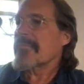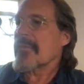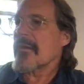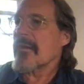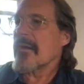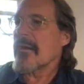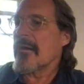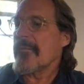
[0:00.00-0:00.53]

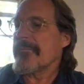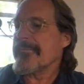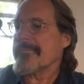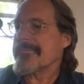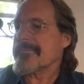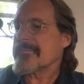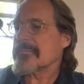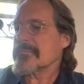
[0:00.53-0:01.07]

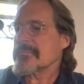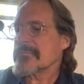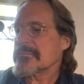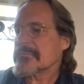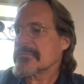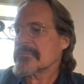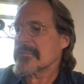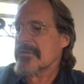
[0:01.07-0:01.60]
Um,
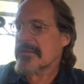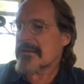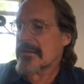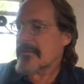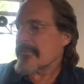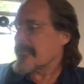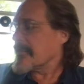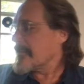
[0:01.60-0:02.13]
I
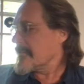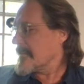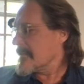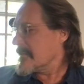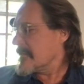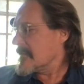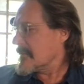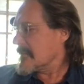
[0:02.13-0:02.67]
think
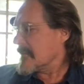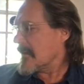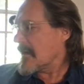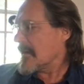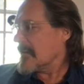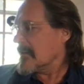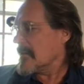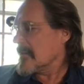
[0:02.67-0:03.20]
the, the
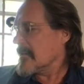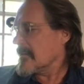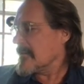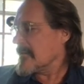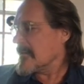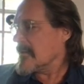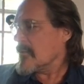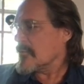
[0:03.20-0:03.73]
title
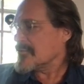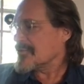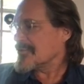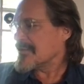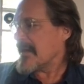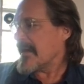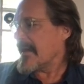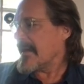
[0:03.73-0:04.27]
was E.
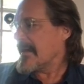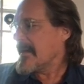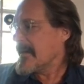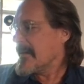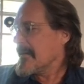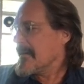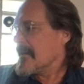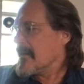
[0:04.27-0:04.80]
O'Shea,
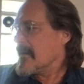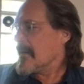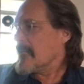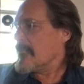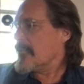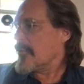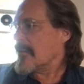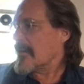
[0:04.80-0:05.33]
a
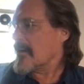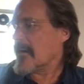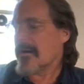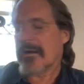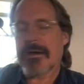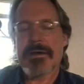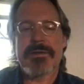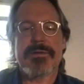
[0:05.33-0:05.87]
book
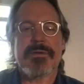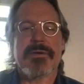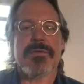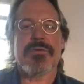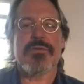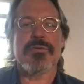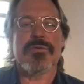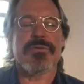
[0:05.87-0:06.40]
on
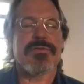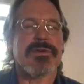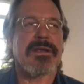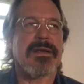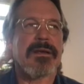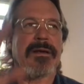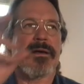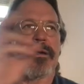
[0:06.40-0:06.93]

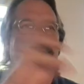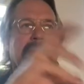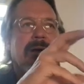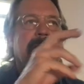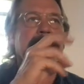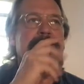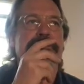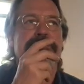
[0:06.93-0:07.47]
using
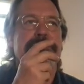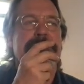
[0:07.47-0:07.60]
um,